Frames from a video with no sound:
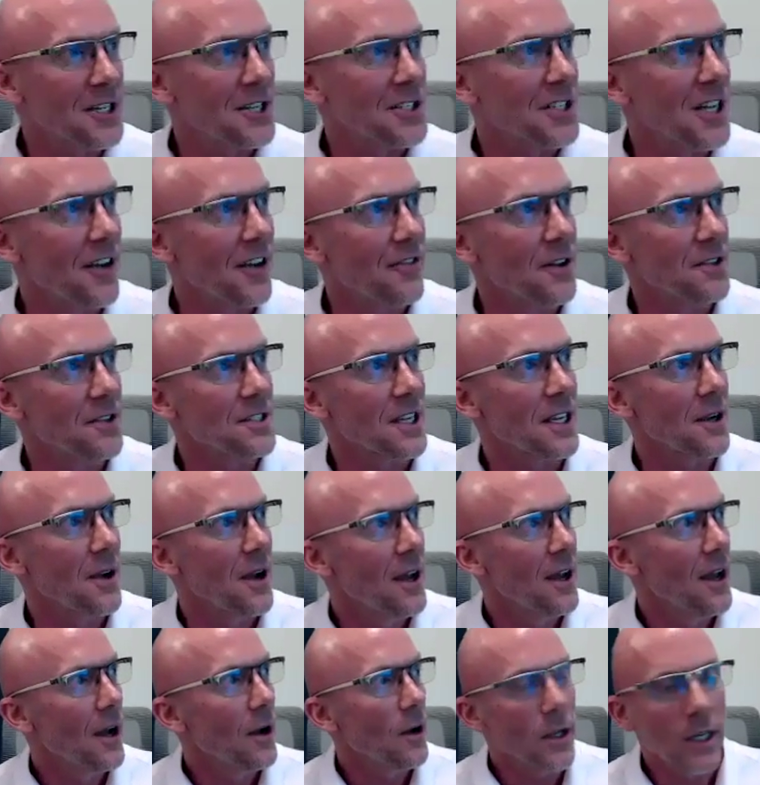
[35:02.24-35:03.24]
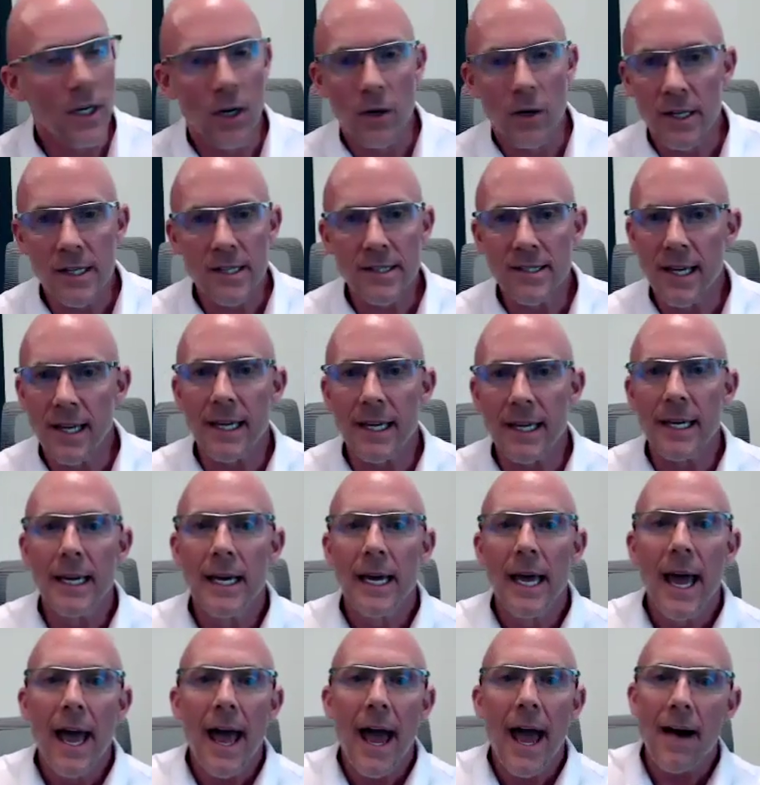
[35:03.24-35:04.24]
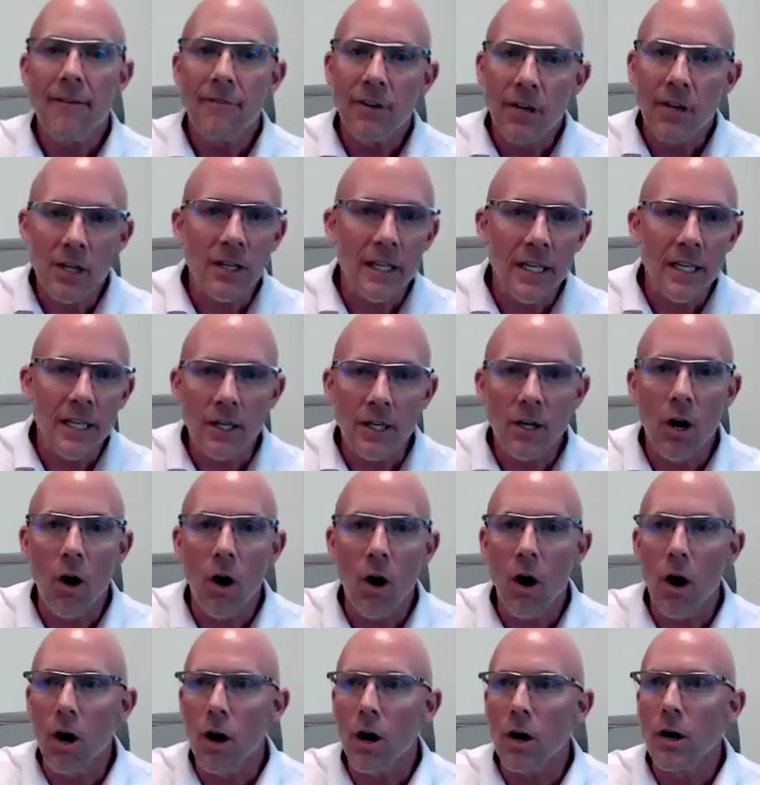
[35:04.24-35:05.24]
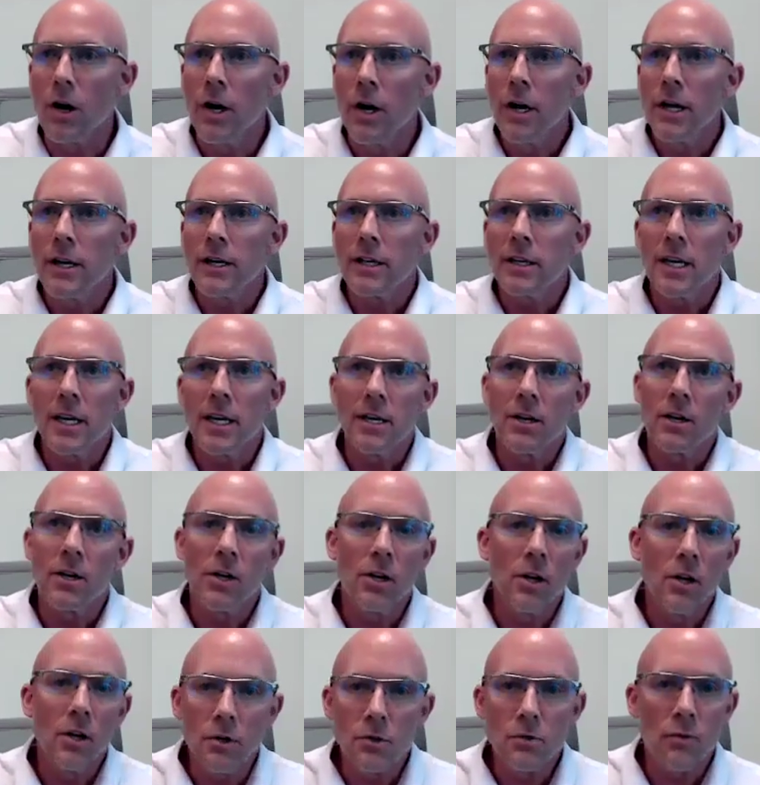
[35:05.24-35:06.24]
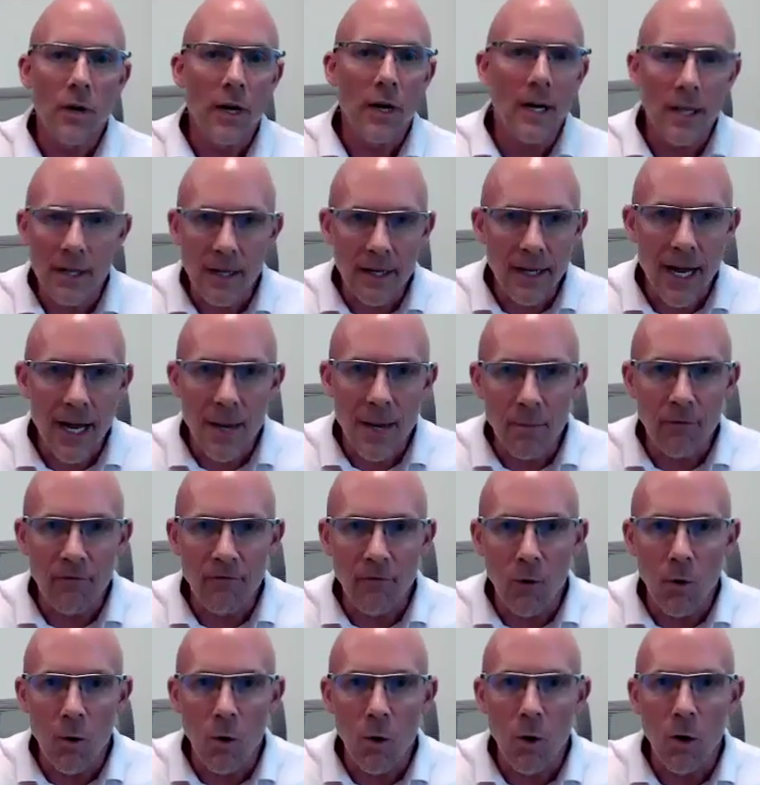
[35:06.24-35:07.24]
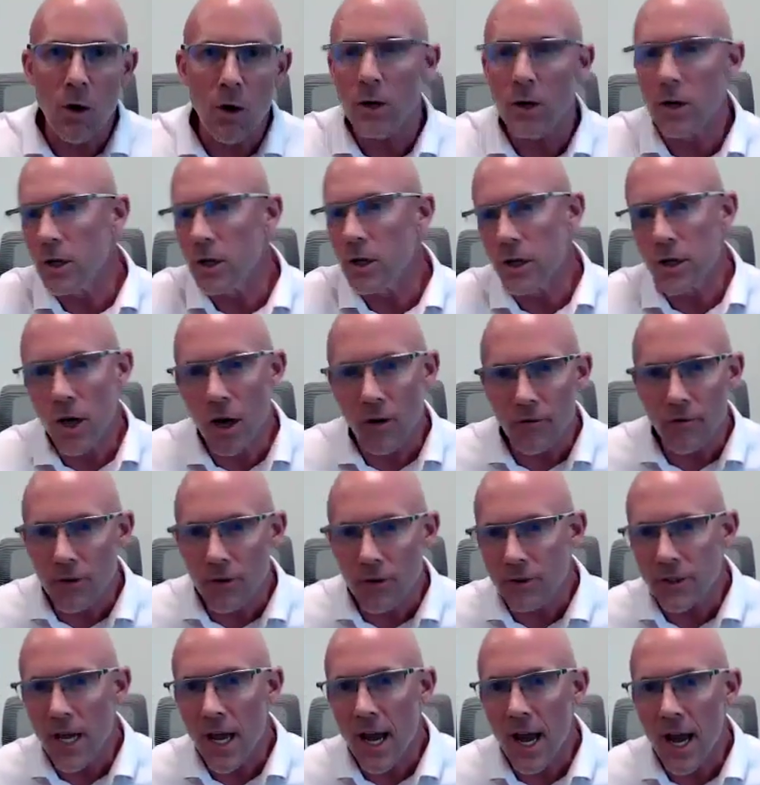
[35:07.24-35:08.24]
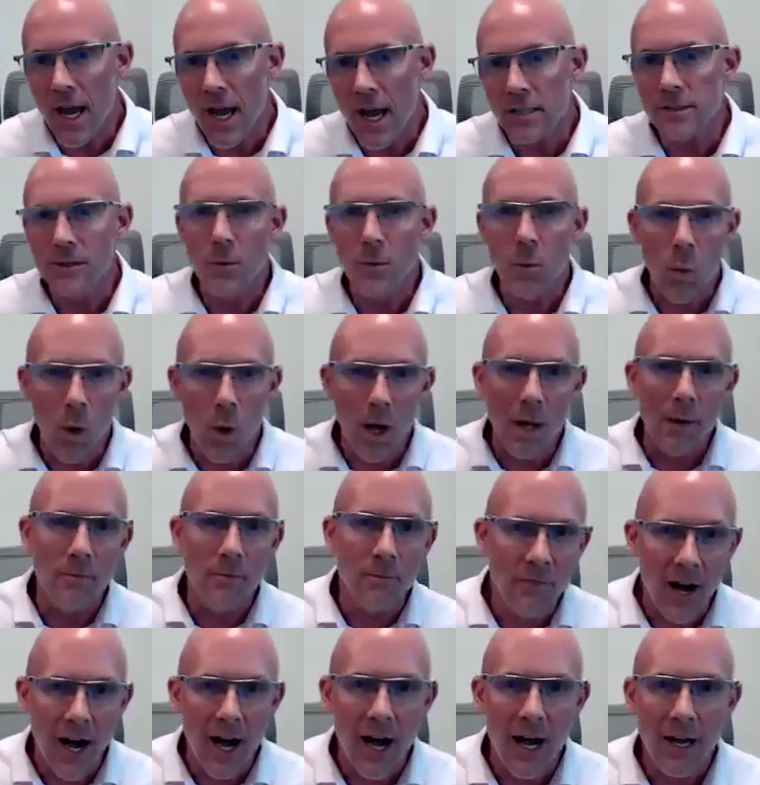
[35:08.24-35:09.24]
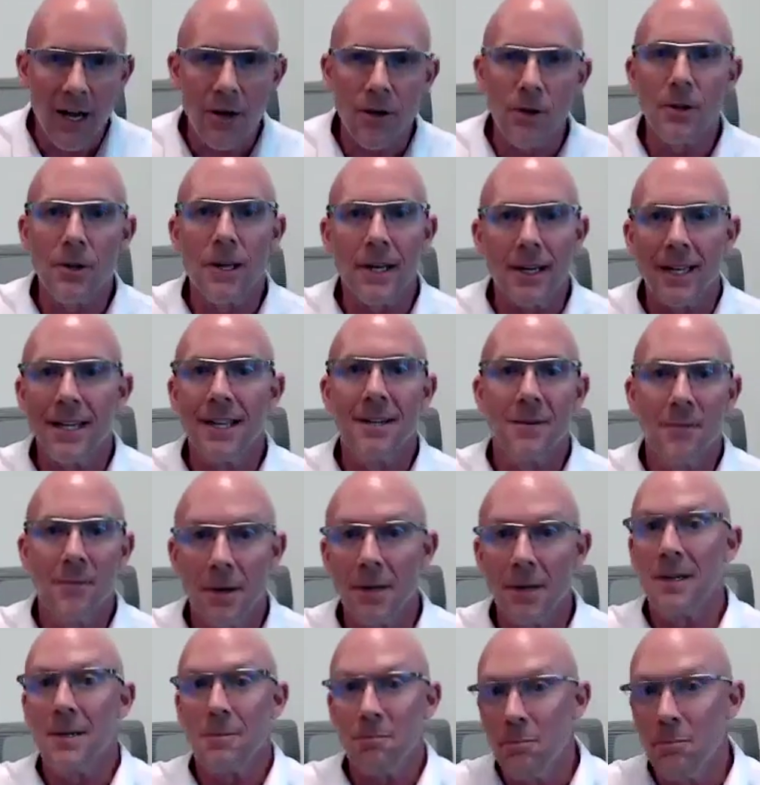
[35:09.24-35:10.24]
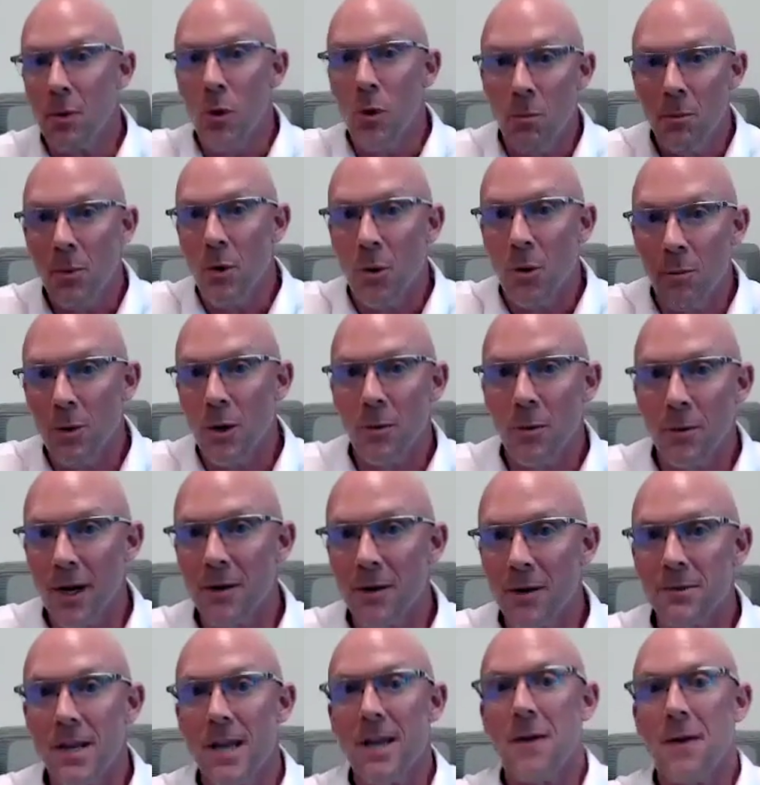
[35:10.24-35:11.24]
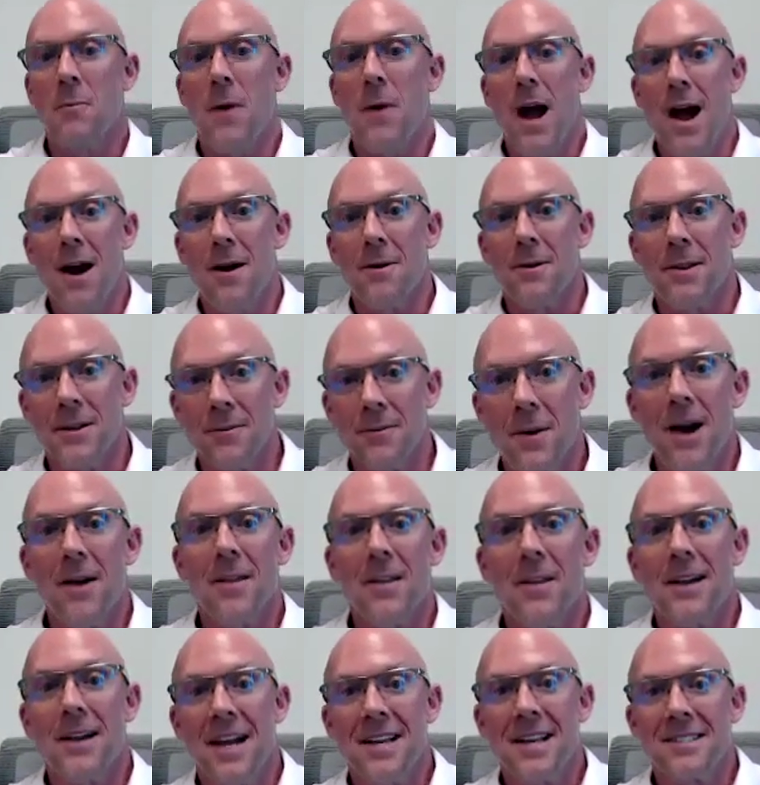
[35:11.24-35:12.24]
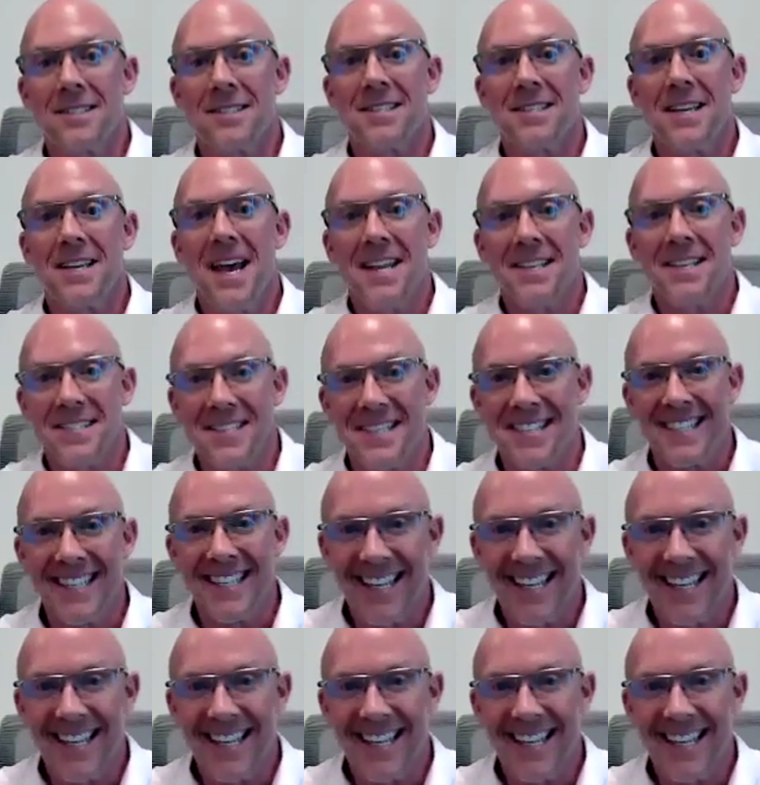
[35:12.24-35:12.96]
stuff. I was like, and it's like, have a clean car, get your clothes ready the night before, clear off your desk, one file, like, and it was like boom, boom, boom, and I was like, wow, that guy's intense.